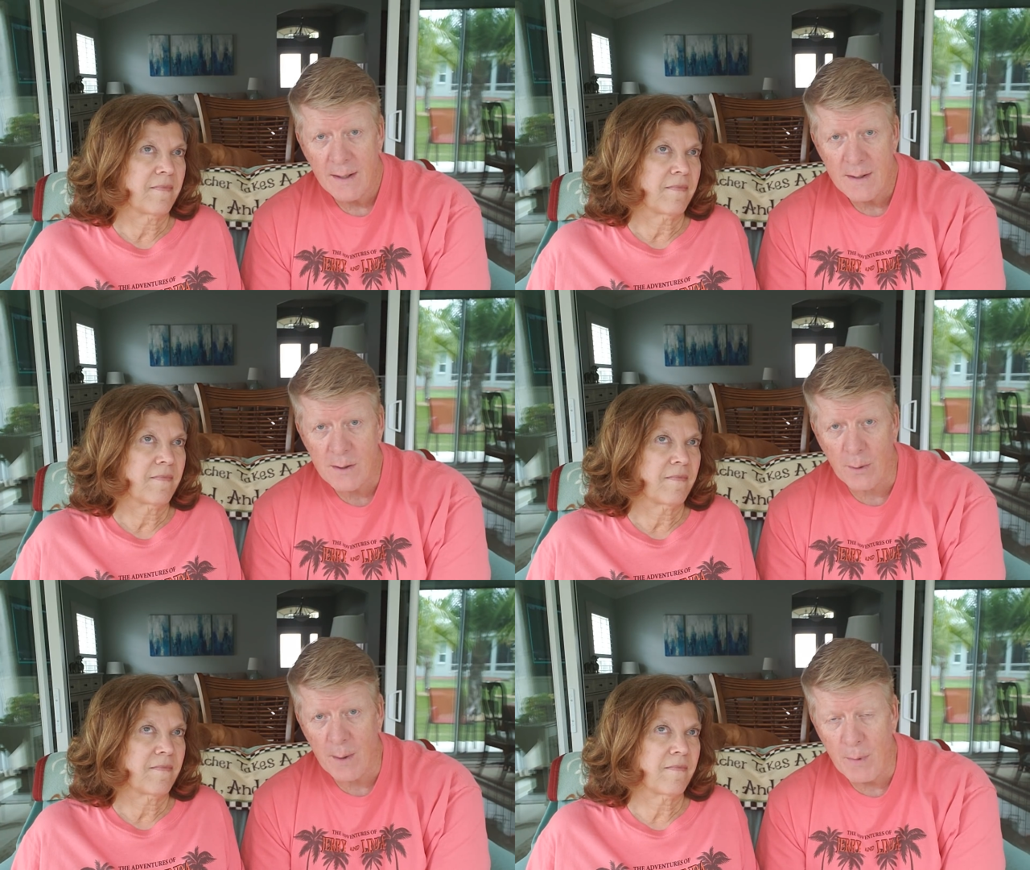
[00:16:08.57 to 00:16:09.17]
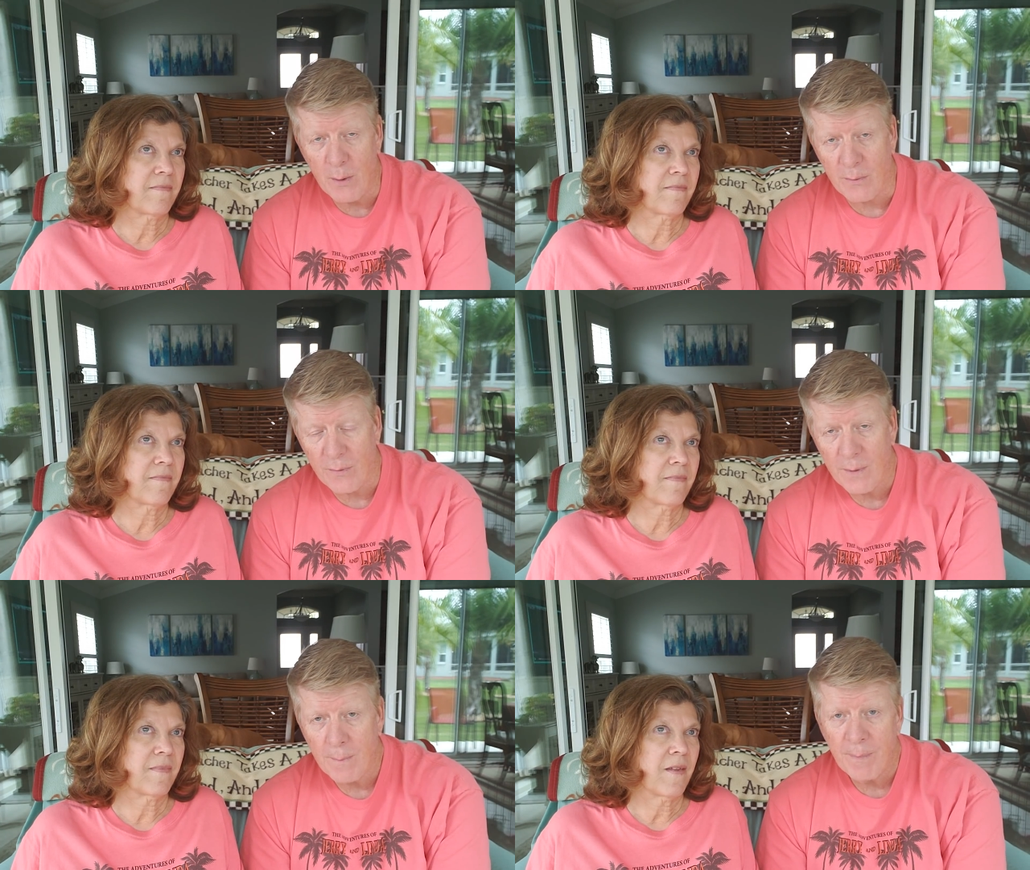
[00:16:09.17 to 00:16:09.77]
Speaker 1: So they move.
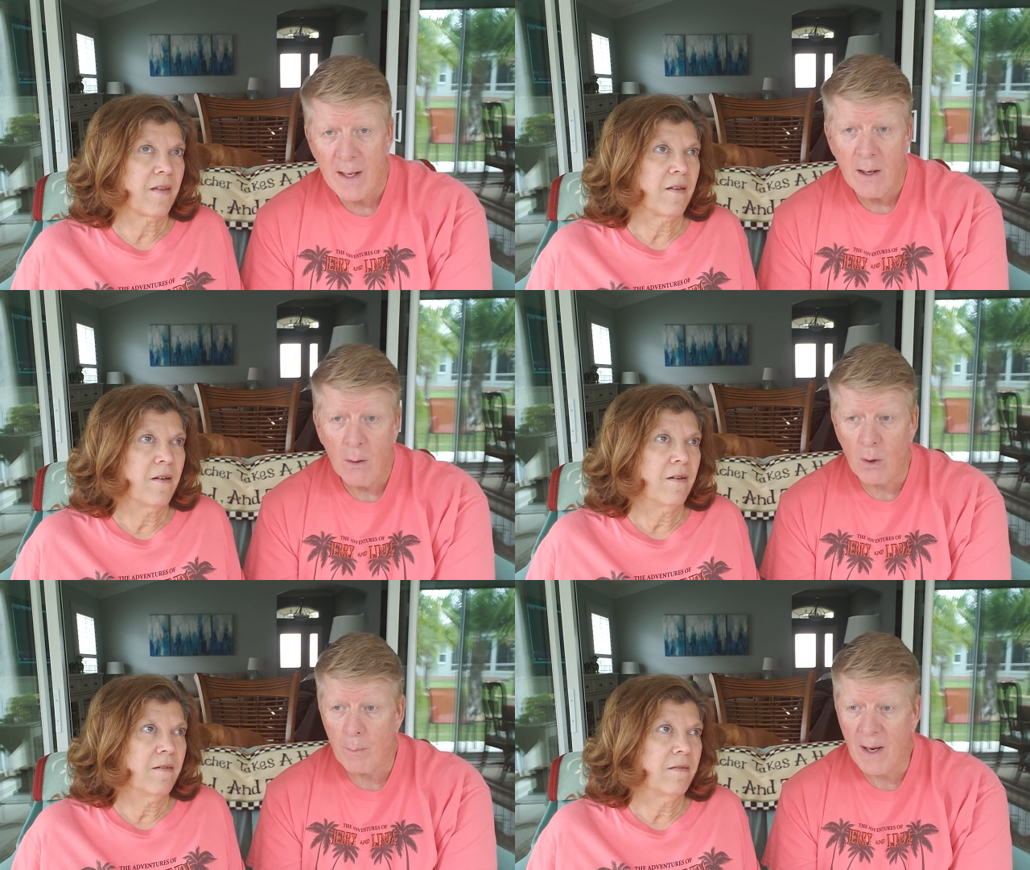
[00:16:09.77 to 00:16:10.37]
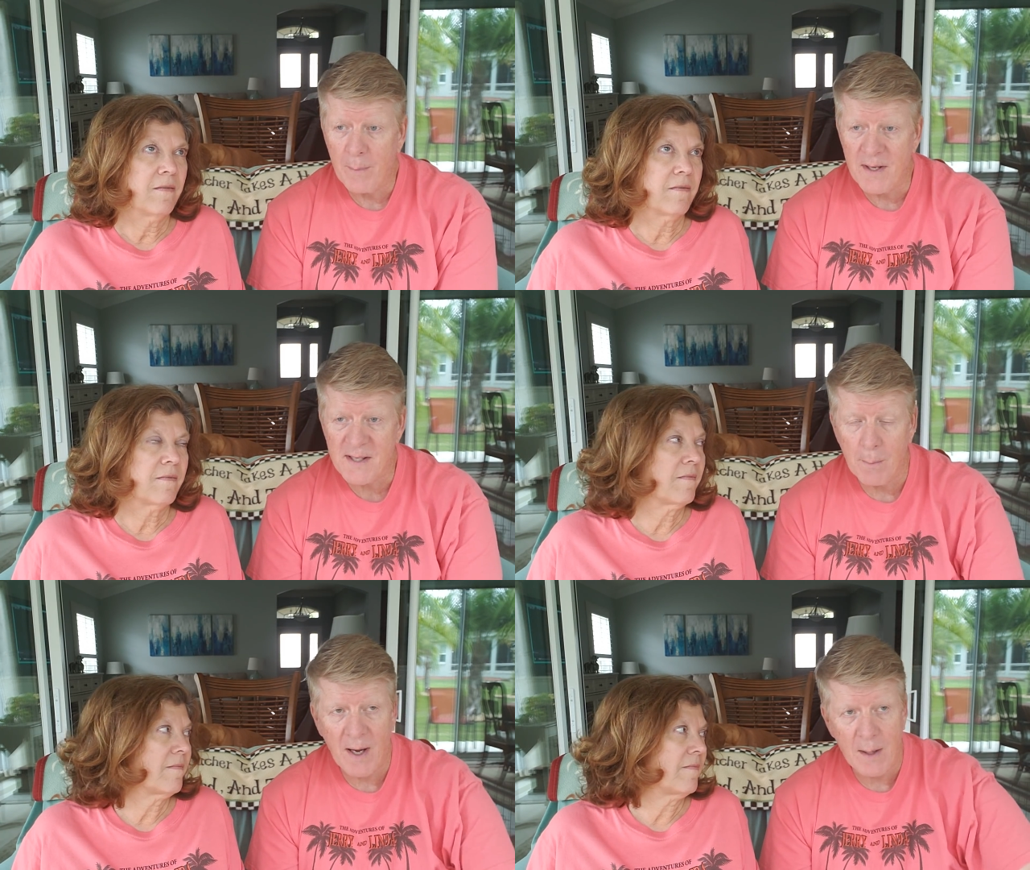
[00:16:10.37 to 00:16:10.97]
Or maybe
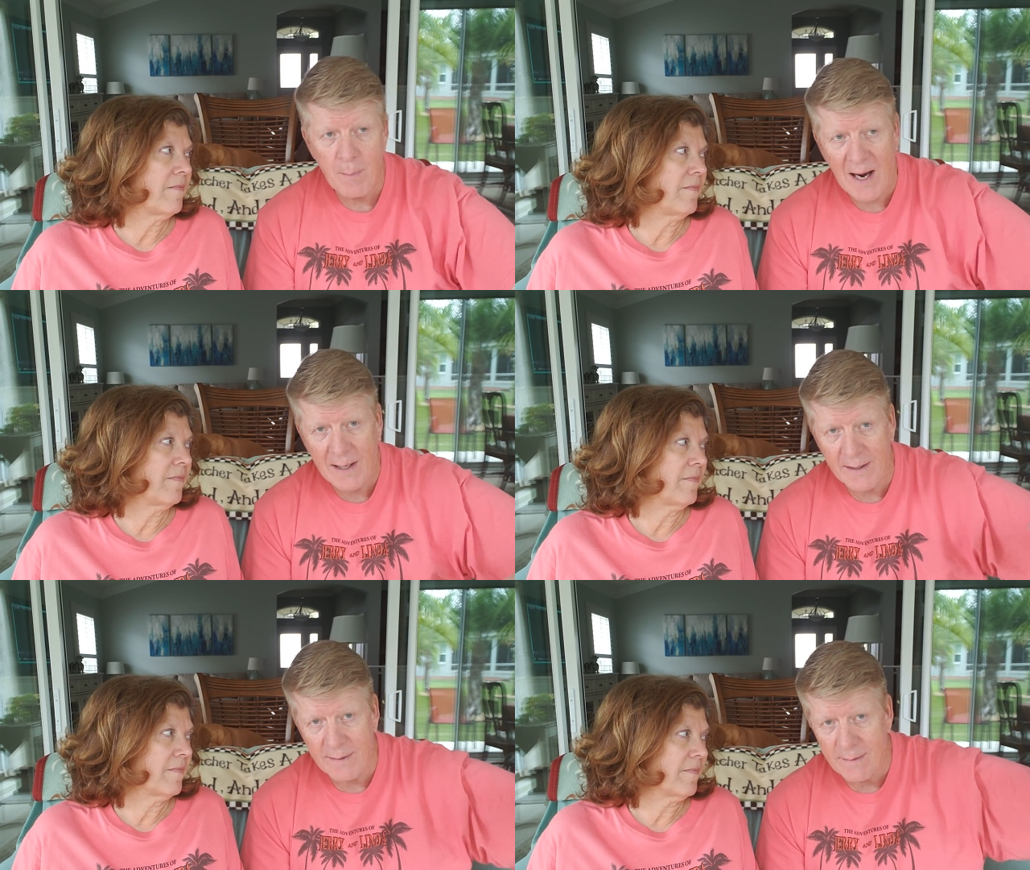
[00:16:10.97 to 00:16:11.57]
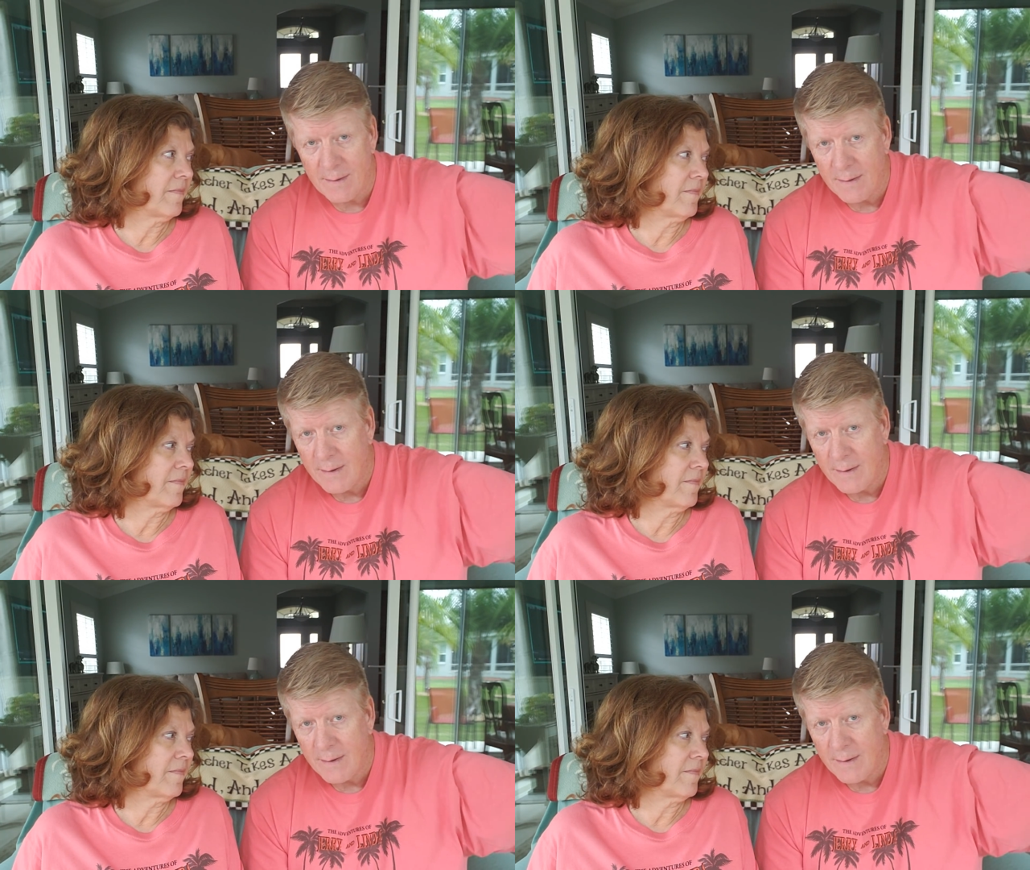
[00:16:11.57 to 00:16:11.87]
somebody back in